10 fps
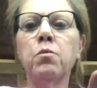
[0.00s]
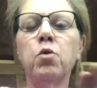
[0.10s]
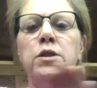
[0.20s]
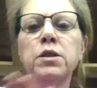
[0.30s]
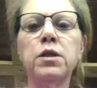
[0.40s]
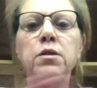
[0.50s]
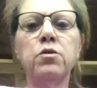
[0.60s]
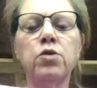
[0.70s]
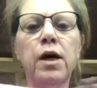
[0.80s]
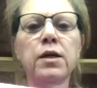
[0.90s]
once it
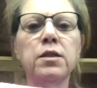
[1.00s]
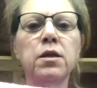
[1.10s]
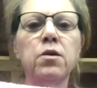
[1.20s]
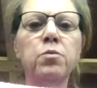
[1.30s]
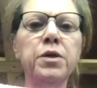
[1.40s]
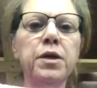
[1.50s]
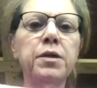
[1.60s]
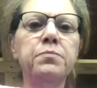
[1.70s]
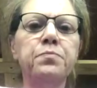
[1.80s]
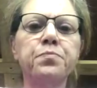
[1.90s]
dries a little
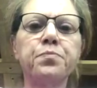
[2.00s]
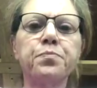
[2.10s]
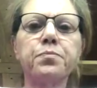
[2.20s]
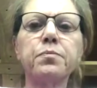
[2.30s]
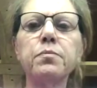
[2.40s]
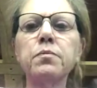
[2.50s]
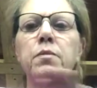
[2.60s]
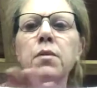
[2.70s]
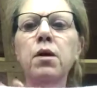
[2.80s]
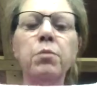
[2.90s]
bit,
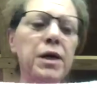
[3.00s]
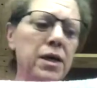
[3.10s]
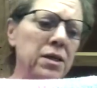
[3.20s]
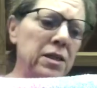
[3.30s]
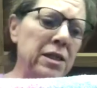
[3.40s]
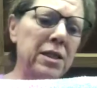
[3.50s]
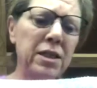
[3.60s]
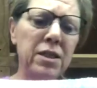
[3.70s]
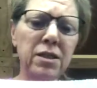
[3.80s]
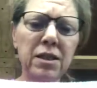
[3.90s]
because this
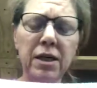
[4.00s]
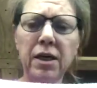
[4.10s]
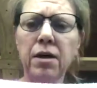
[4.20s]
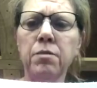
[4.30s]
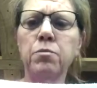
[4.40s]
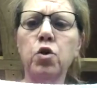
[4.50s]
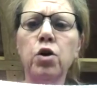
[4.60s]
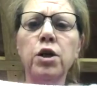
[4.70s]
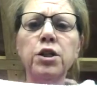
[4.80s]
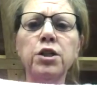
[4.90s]
is the
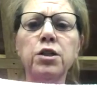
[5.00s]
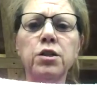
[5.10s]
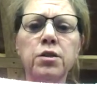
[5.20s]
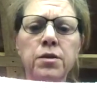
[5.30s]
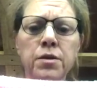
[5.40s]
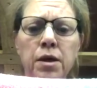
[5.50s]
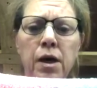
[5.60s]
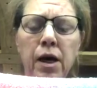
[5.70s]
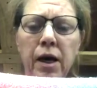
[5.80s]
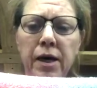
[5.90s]
crushed,
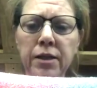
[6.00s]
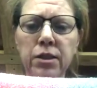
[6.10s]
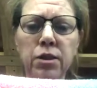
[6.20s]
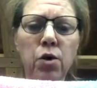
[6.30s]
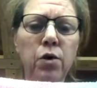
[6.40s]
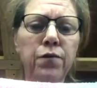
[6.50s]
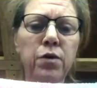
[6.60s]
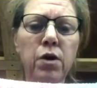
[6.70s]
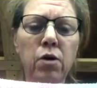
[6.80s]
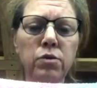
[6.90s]
and so if
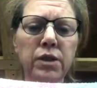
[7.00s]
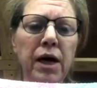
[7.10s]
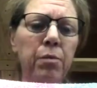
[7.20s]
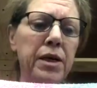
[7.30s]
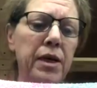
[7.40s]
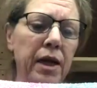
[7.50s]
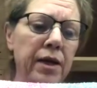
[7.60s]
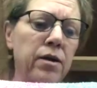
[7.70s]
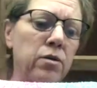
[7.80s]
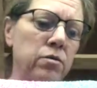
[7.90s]
you don't tap it
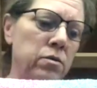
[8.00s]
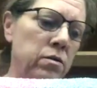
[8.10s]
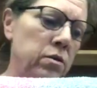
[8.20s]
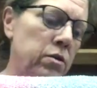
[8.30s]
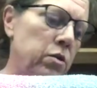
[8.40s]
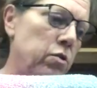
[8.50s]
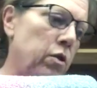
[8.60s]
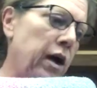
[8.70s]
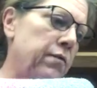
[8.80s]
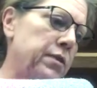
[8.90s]
down, you'll
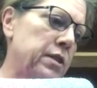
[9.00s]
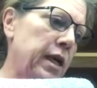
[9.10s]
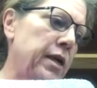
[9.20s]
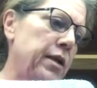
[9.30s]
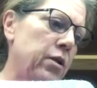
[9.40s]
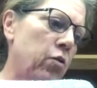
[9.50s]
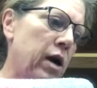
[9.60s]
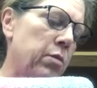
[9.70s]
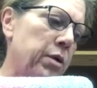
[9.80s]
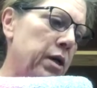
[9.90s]
have to sand it
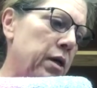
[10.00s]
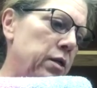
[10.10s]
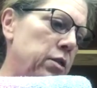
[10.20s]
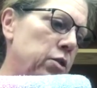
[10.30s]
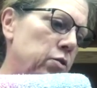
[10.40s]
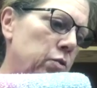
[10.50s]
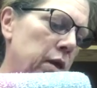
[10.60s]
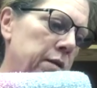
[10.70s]
quite a bit to